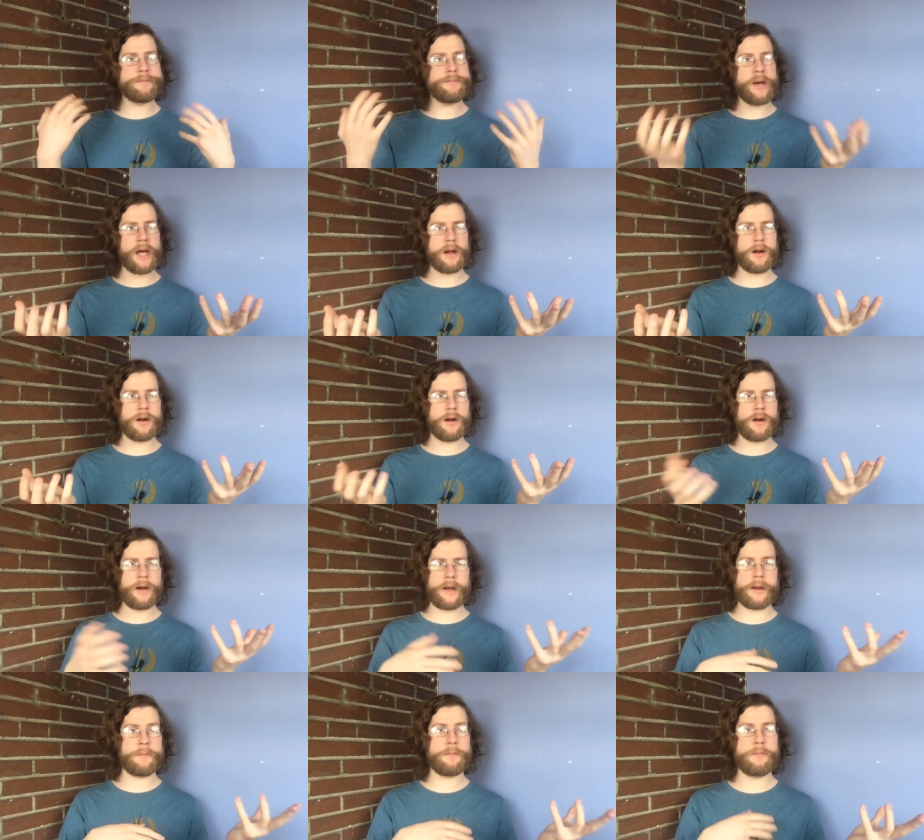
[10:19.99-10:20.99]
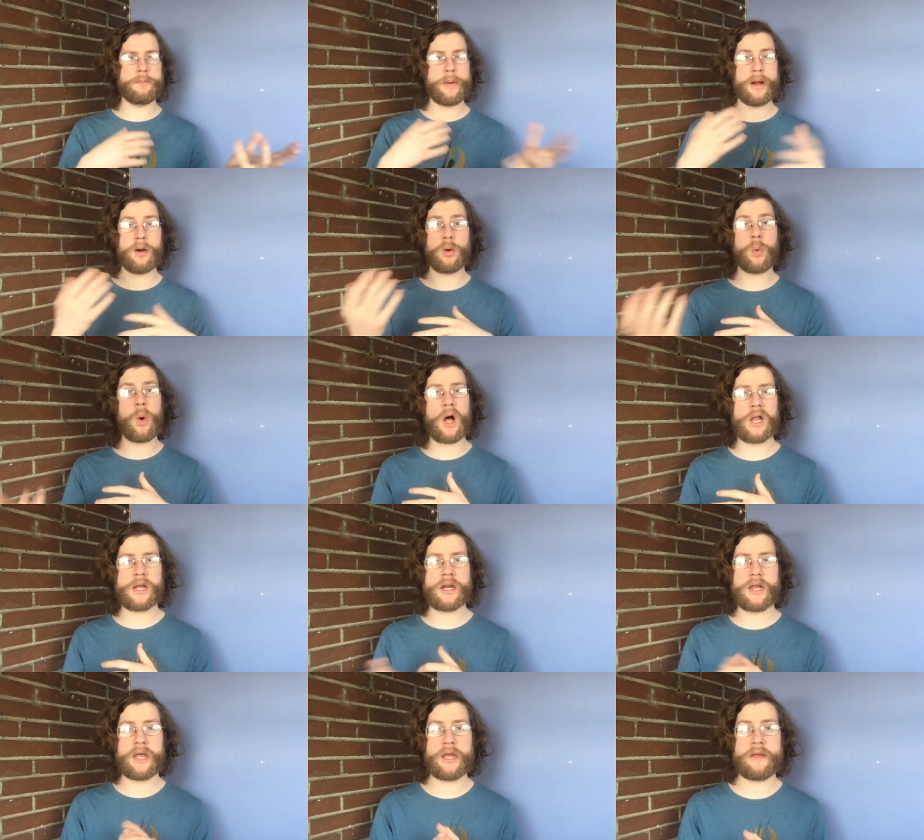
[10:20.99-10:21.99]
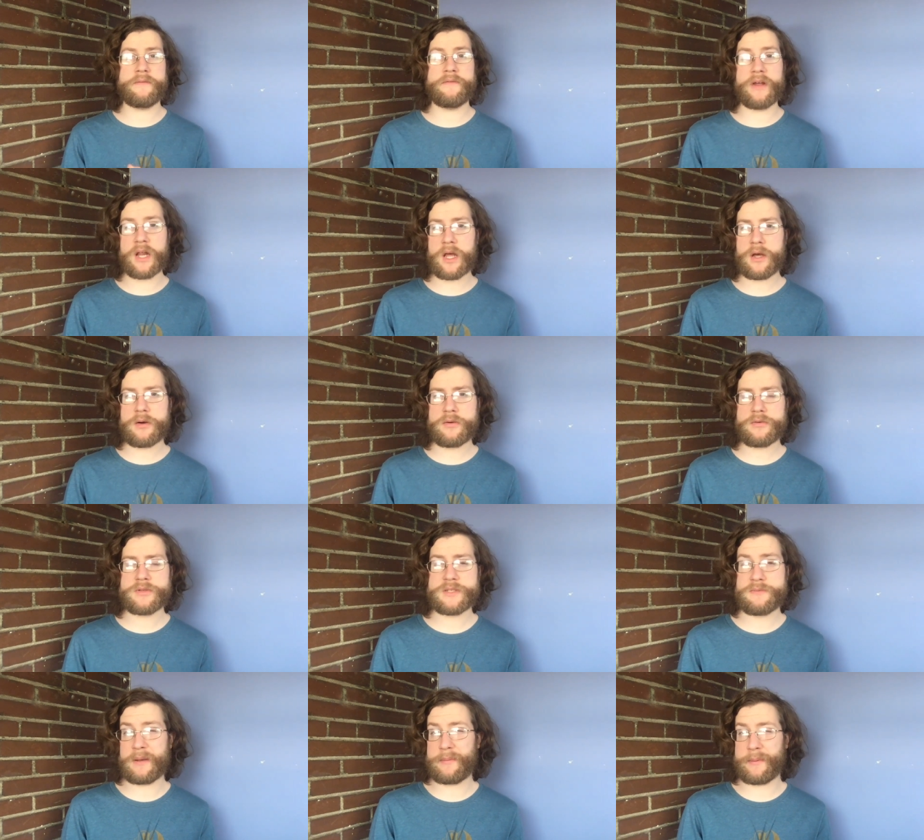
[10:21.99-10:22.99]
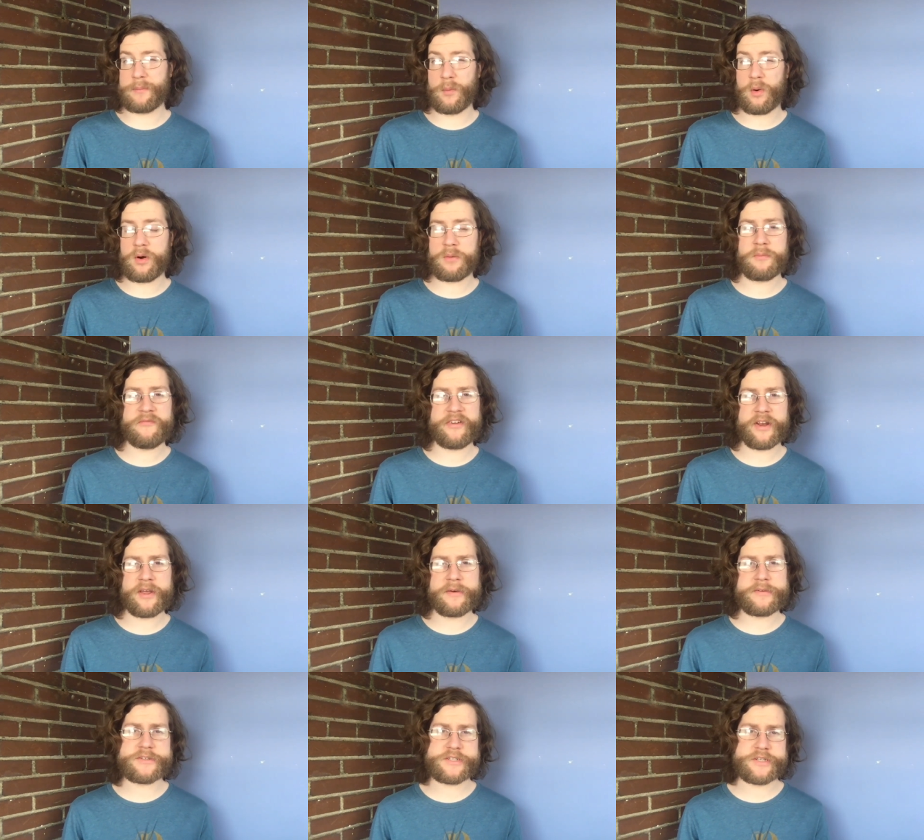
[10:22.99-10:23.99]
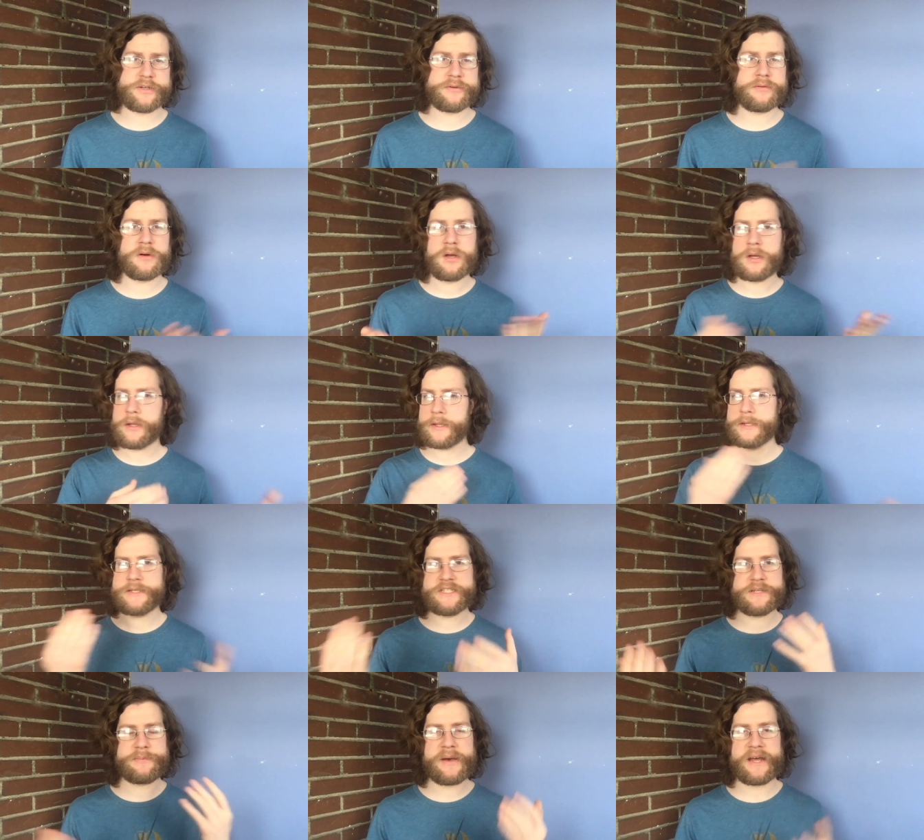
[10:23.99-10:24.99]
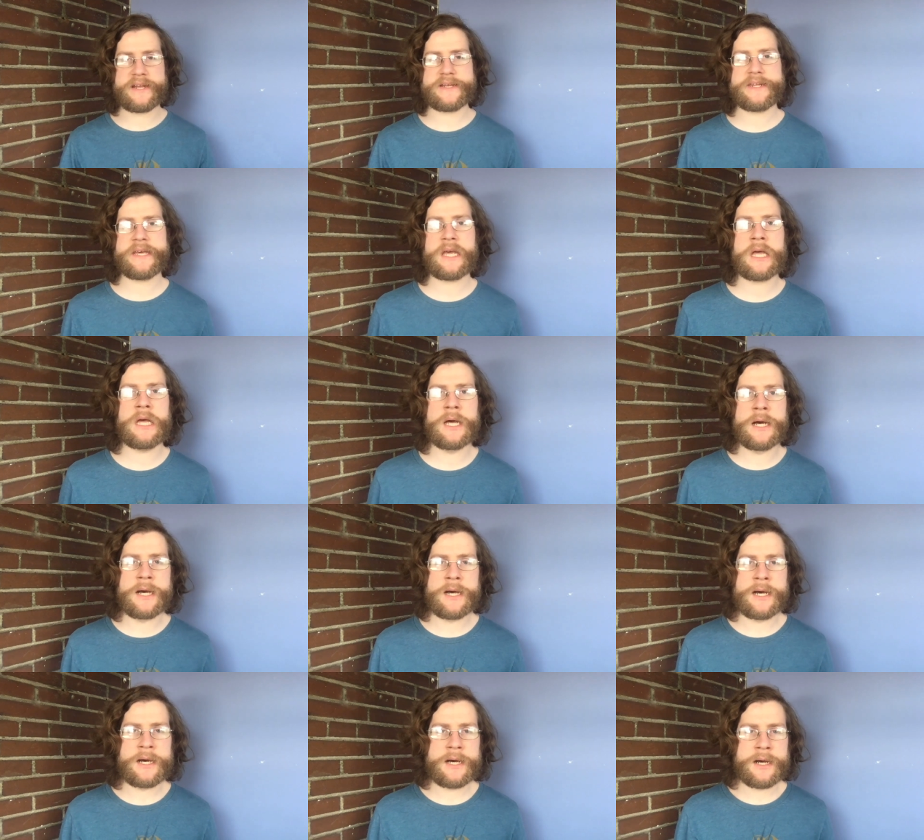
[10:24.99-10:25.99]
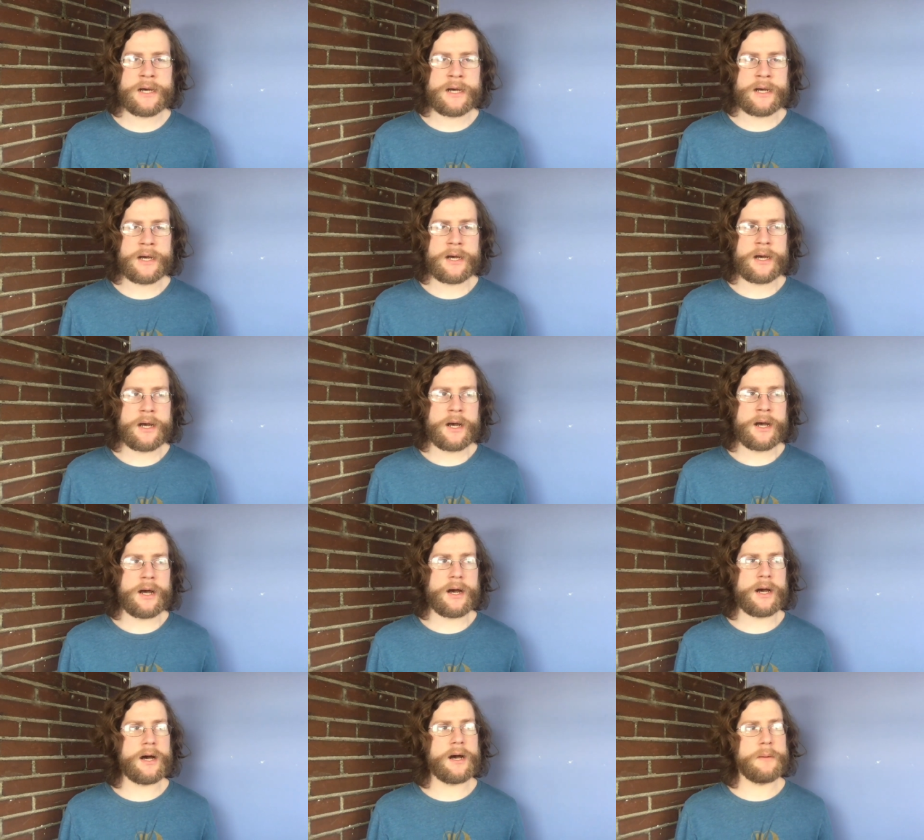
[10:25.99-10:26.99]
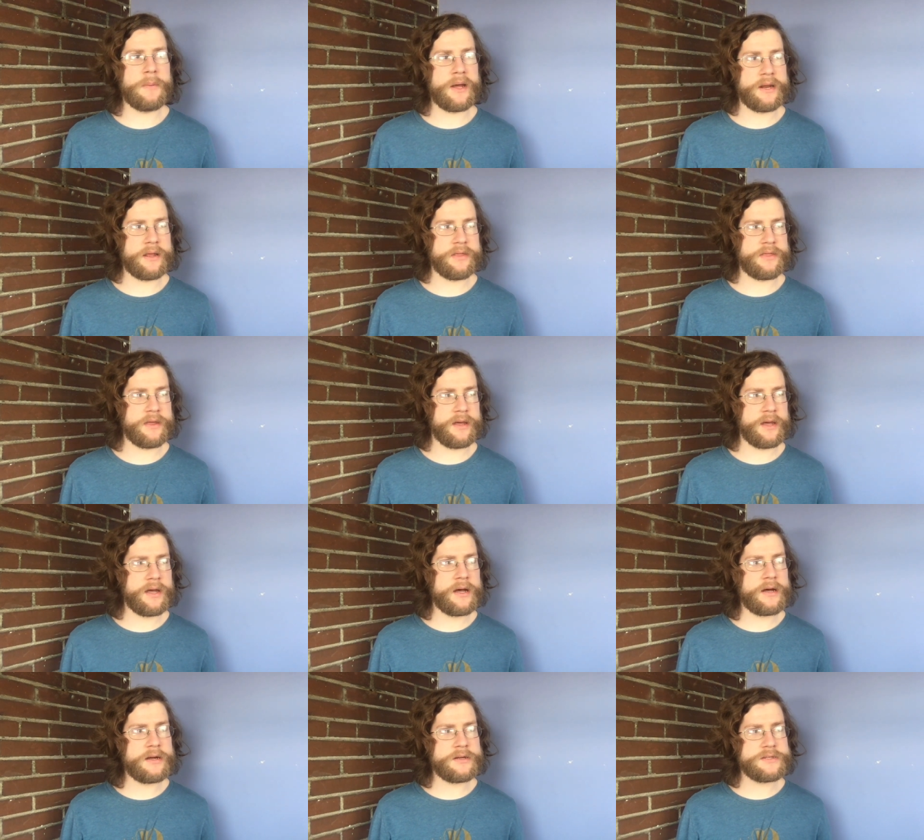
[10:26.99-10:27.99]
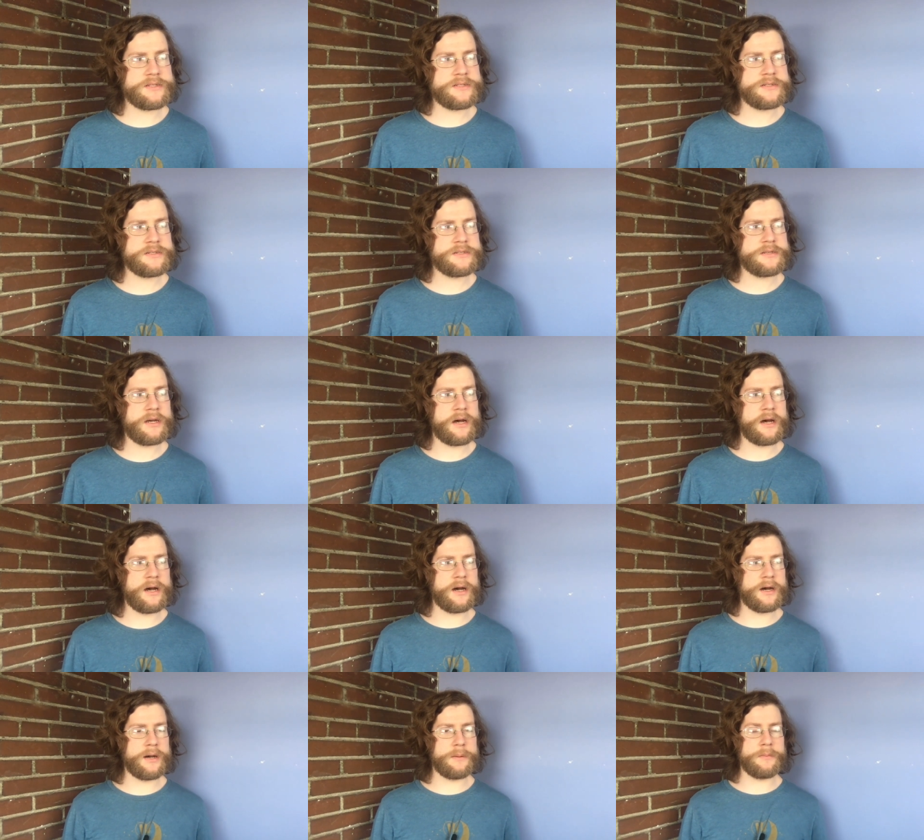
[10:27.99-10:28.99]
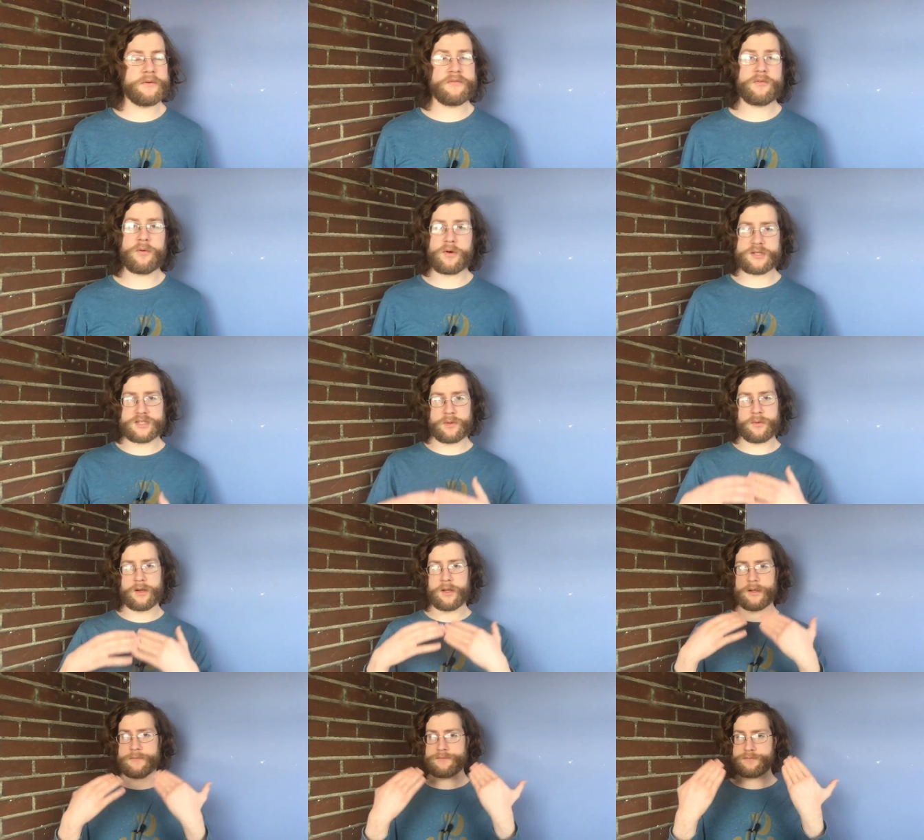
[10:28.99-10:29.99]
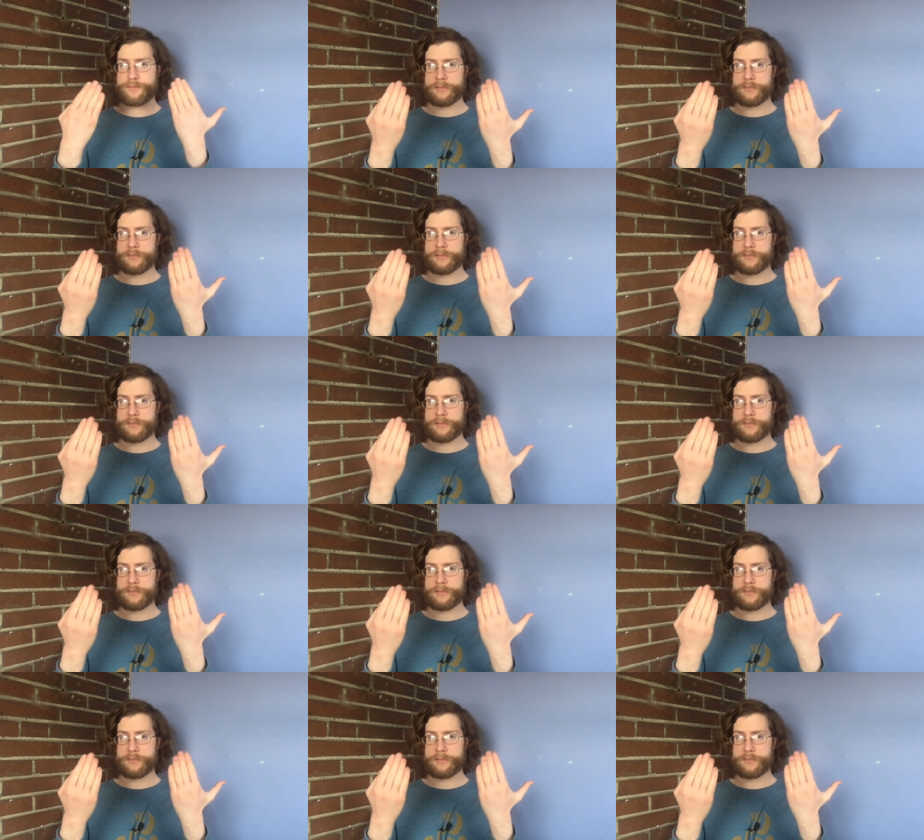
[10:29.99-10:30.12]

better and better quality videos, maybe more videos too, depending. Um, anything else? Um, of course, I want to